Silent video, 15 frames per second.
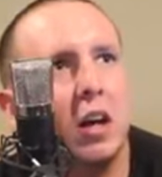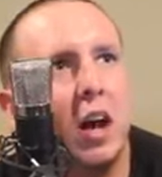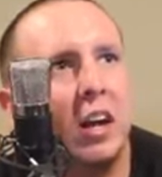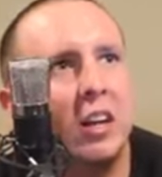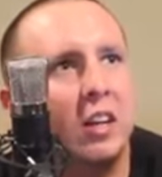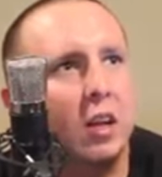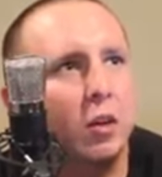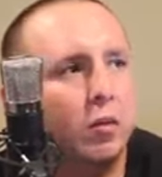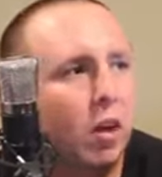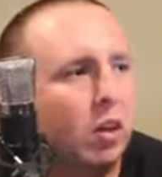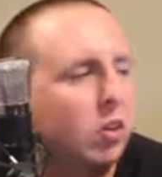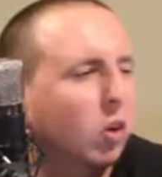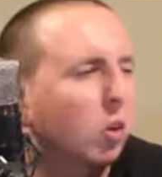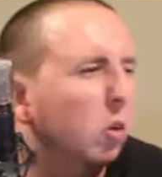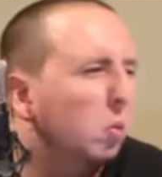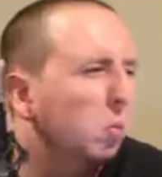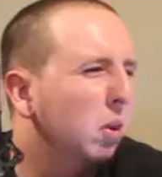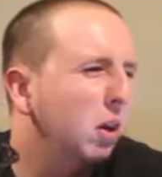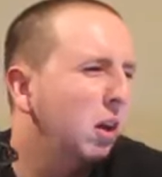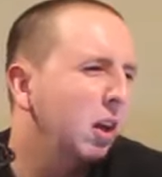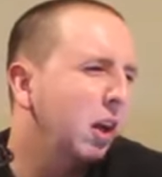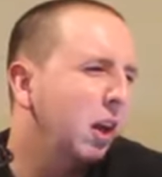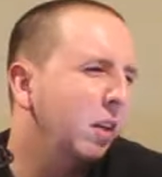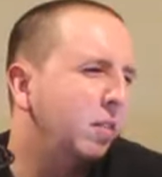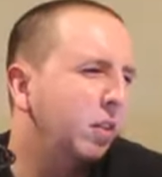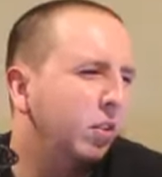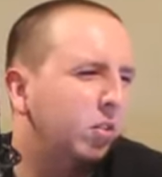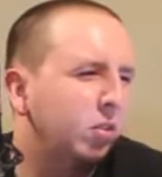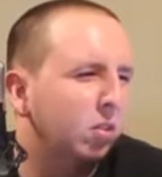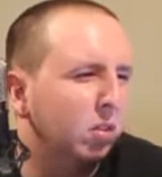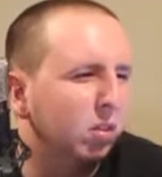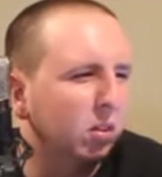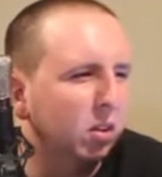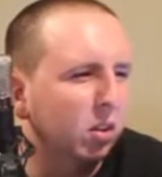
and I don't know if it's